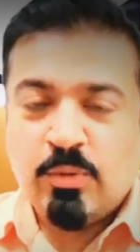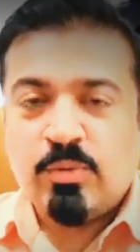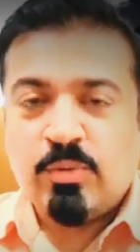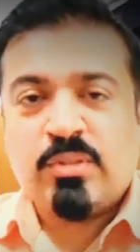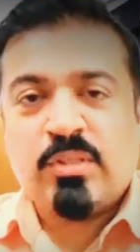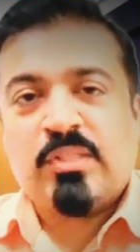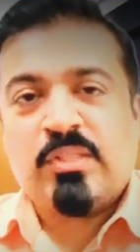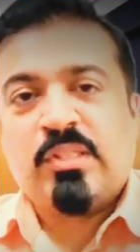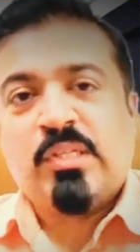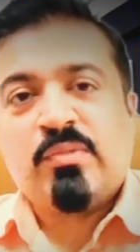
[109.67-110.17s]

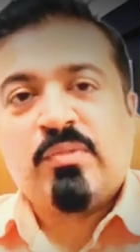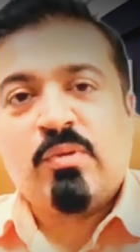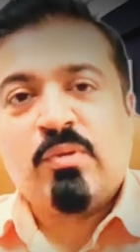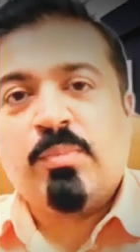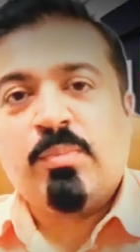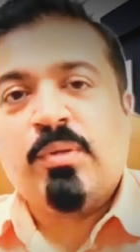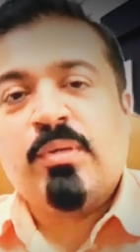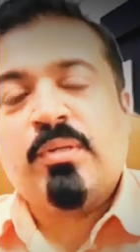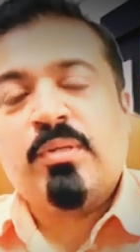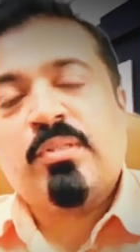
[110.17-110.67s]
No
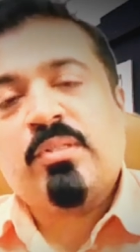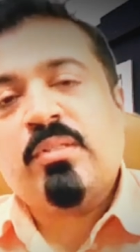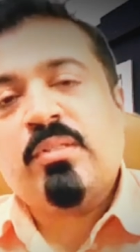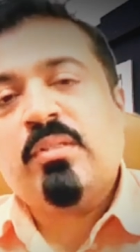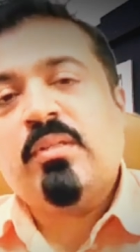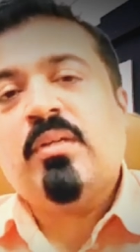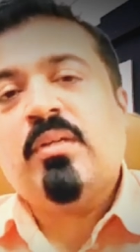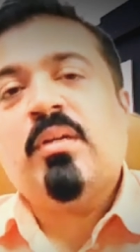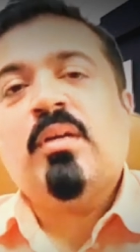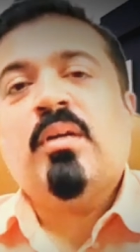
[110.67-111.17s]
successful
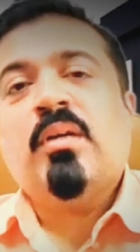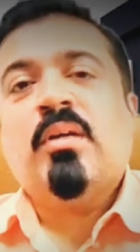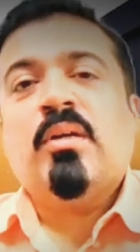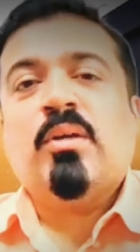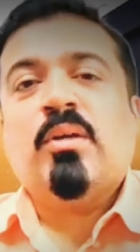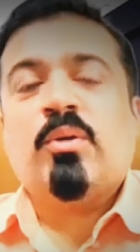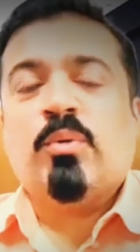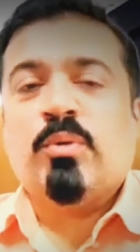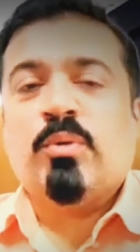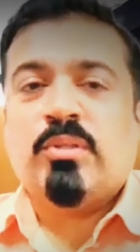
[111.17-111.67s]
person
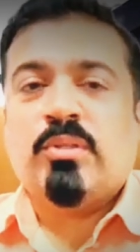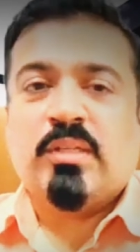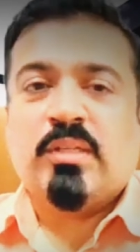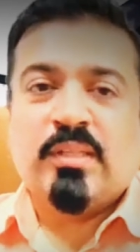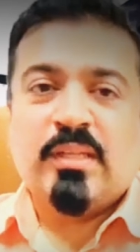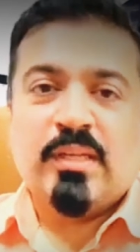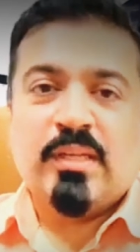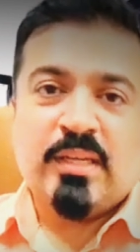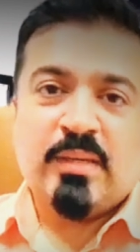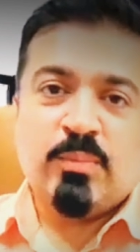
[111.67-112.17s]
could
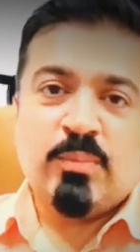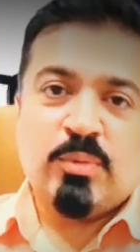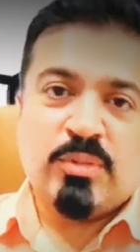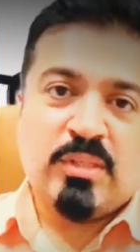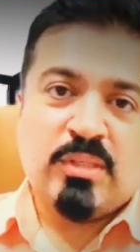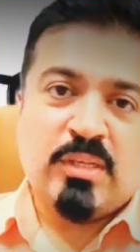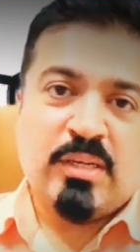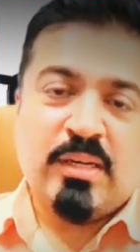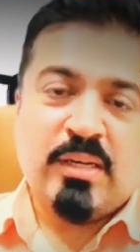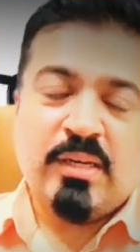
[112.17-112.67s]
say that he
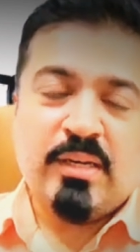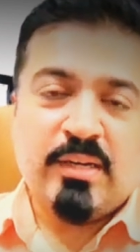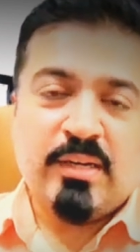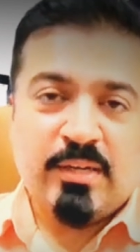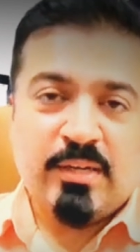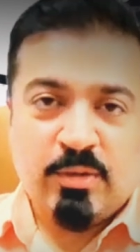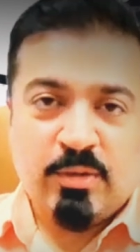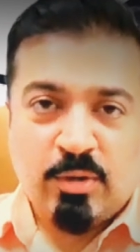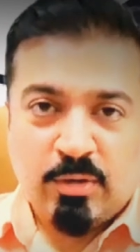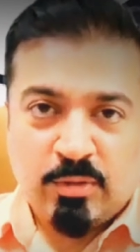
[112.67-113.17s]
was
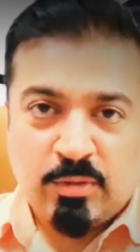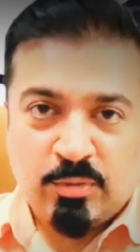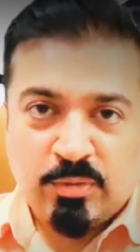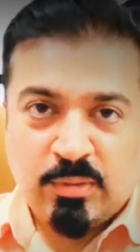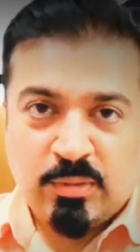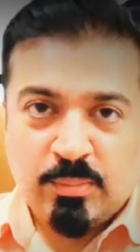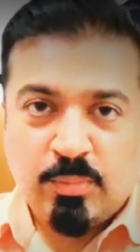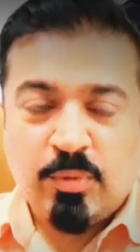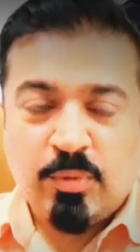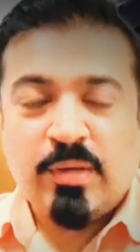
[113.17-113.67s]
clear dot
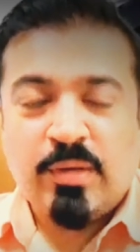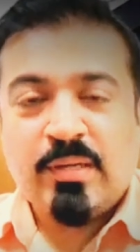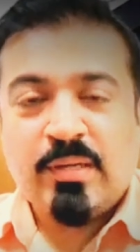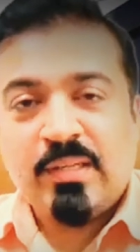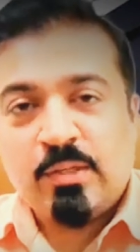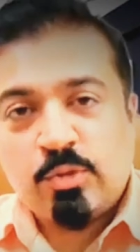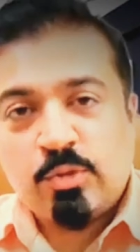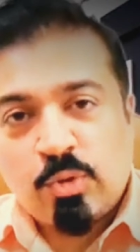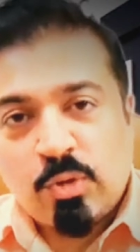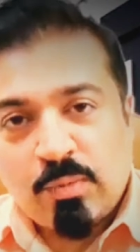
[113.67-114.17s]
to the
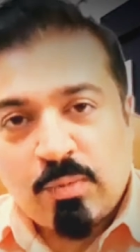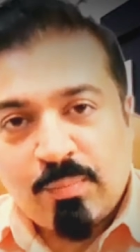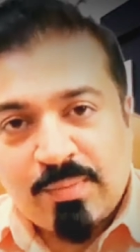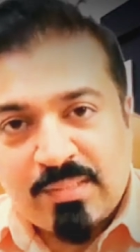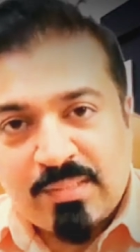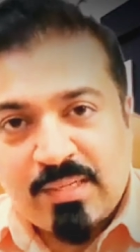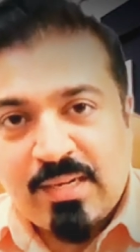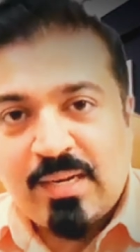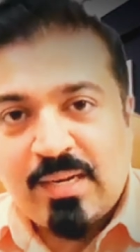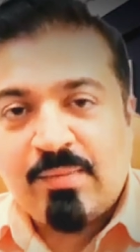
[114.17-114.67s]
point. There is
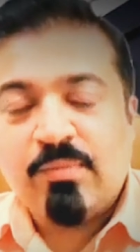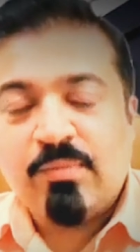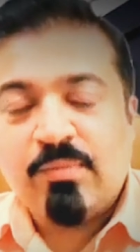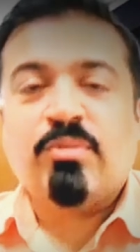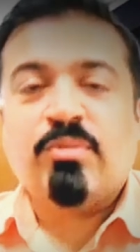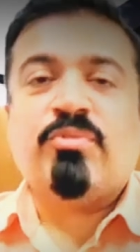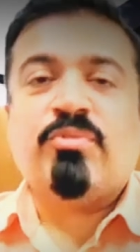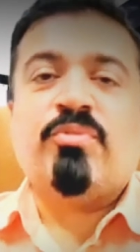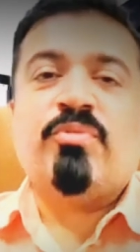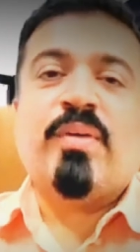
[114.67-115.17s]
always a
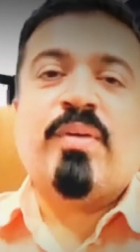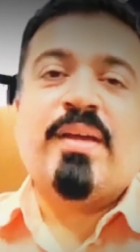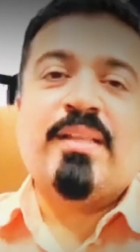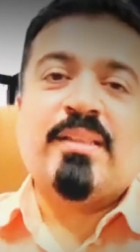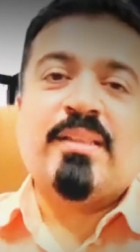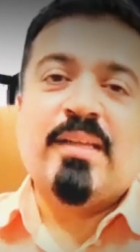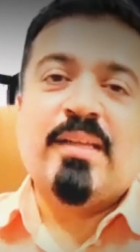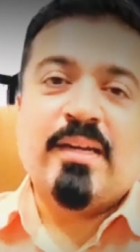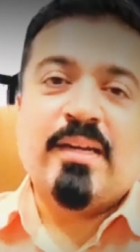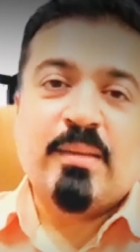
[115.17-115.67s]
level of
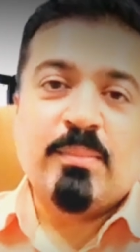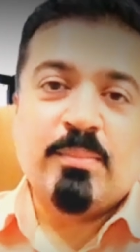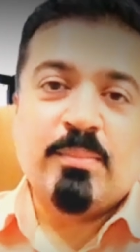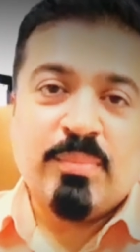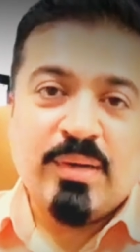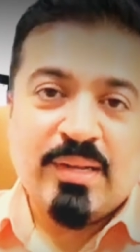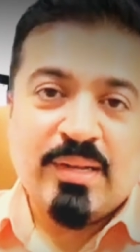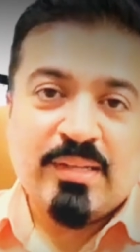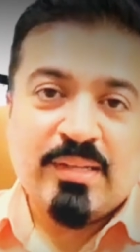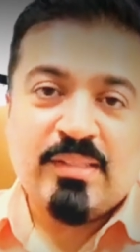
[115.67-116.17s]
faith that he
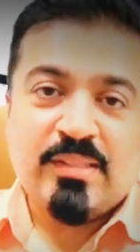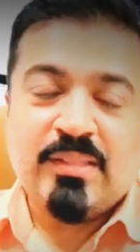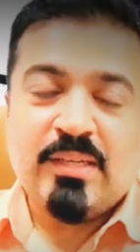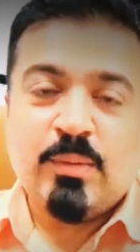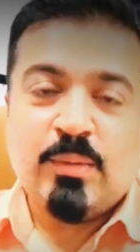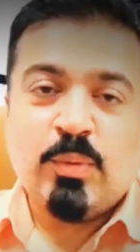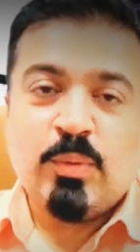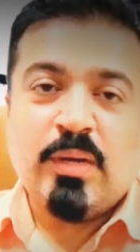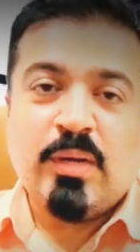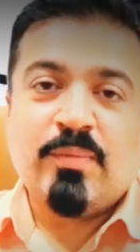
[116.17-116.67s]
brings,
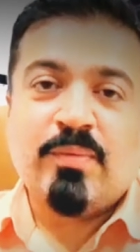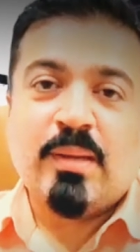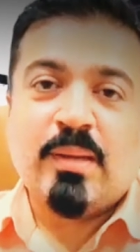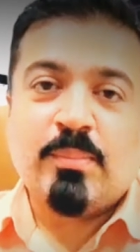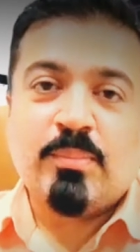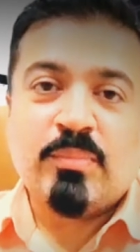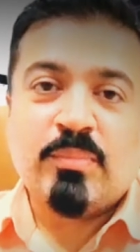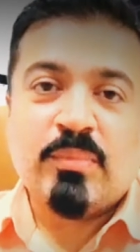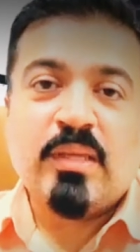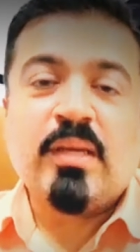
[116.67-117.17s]
and that whatever
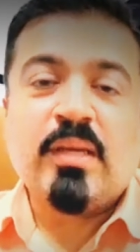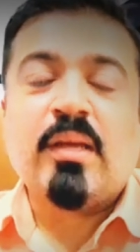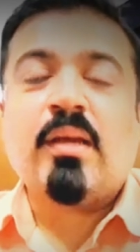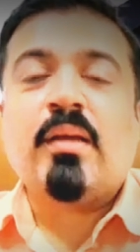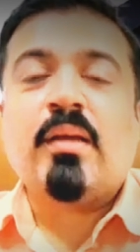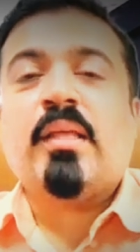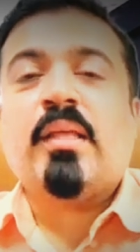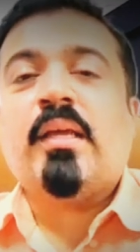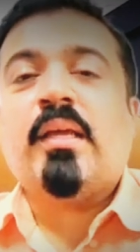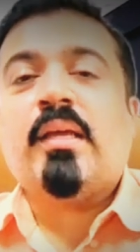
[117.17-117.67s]
I'm
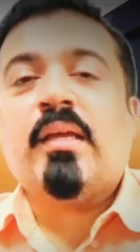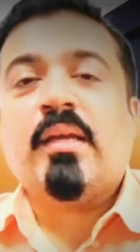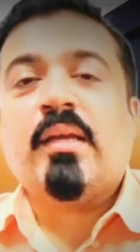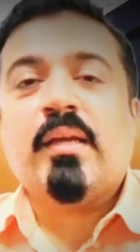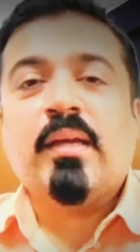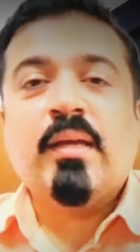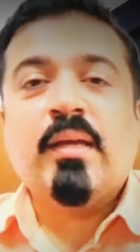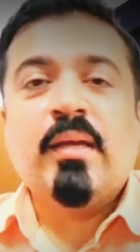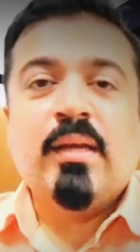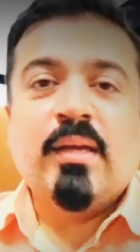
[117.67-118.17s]

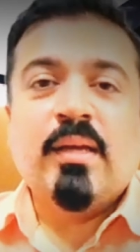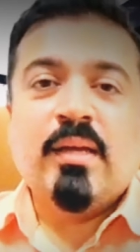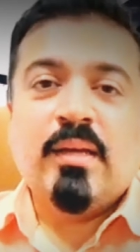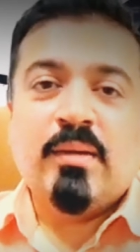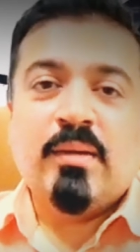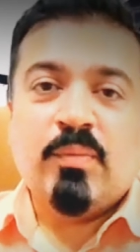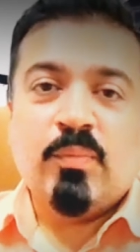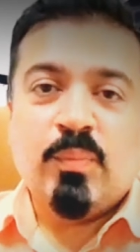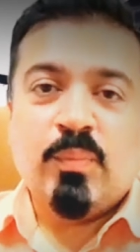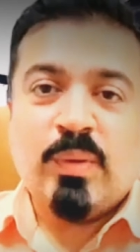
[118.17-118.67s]
thinking
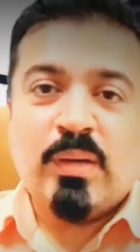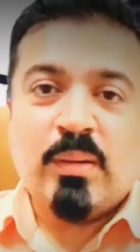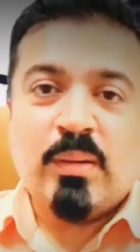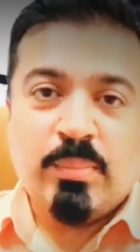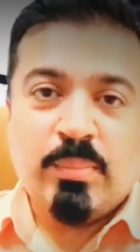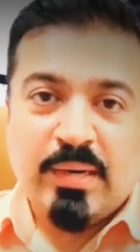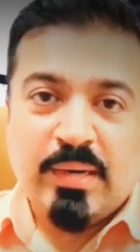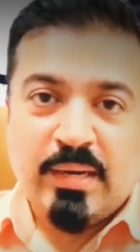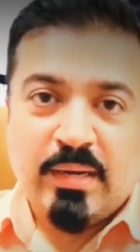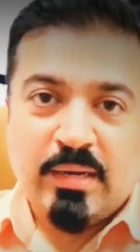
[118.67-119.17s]

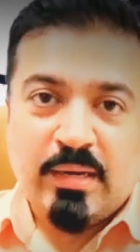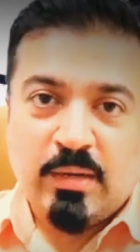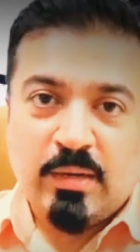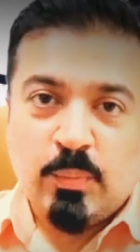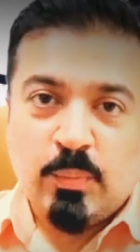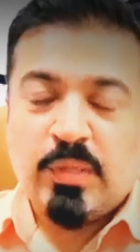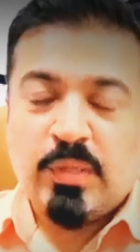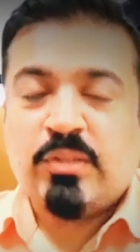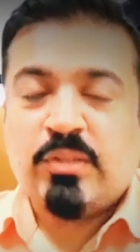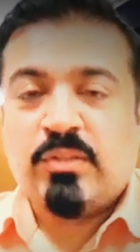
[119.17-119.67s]
will bring
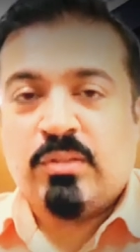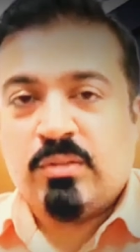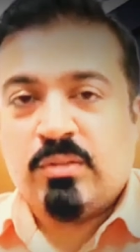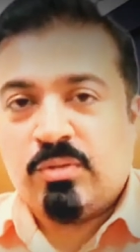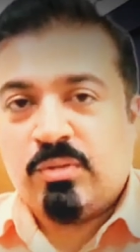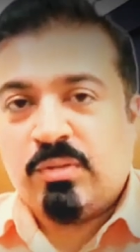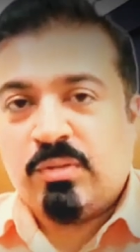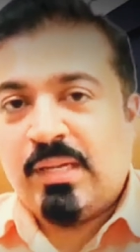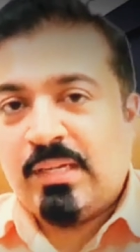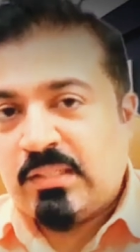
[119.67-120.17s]

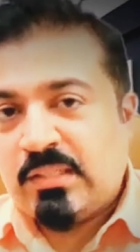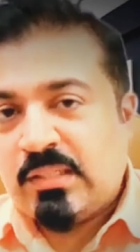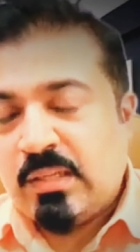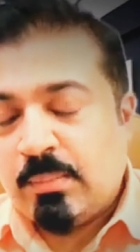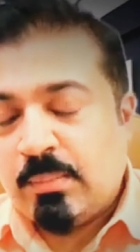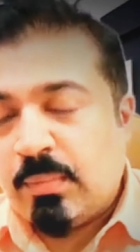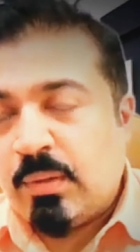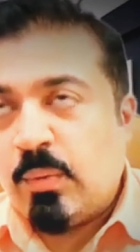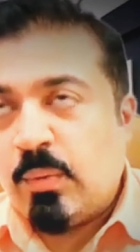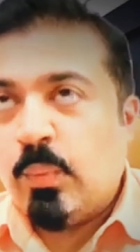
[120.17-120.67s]
conviction. So
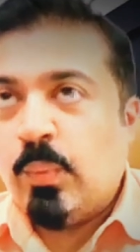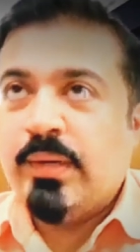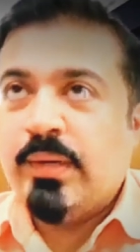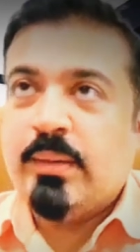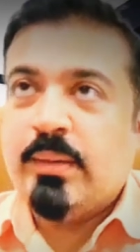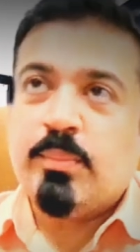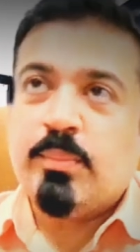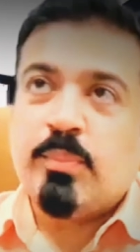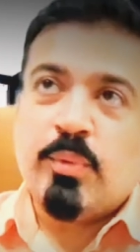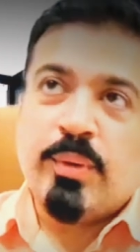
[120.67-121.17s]
that's number
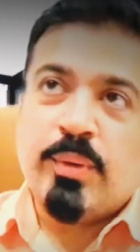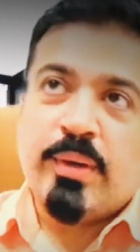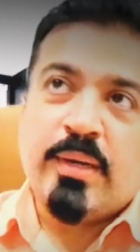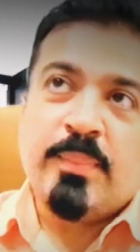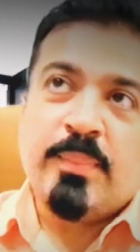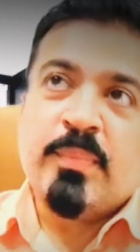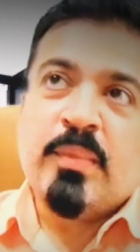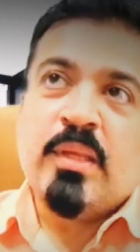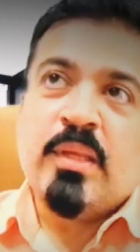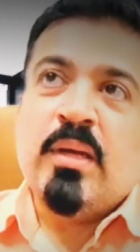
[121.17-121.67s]
one
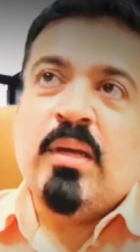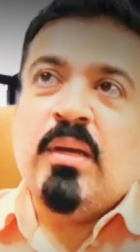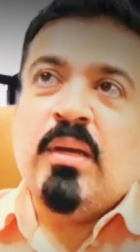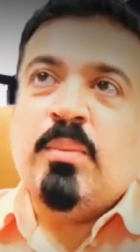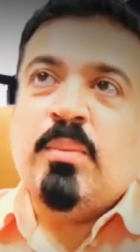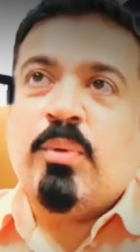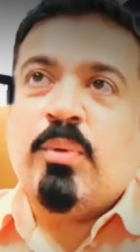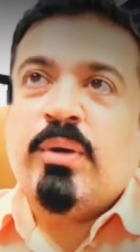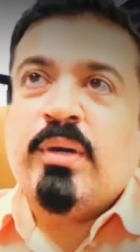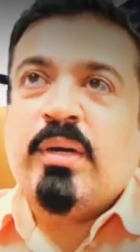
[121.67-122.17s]
point.
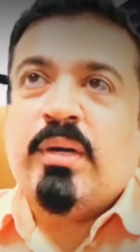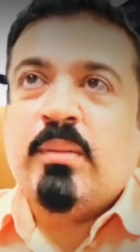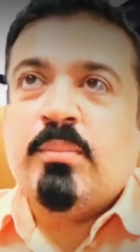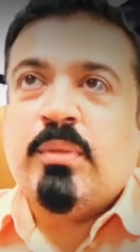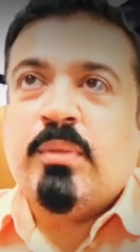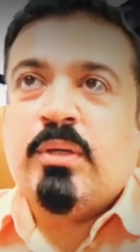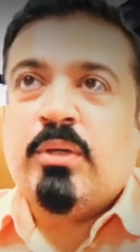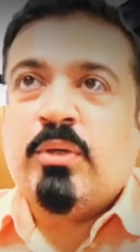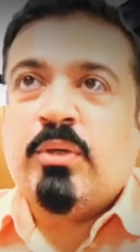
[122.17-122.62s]
Point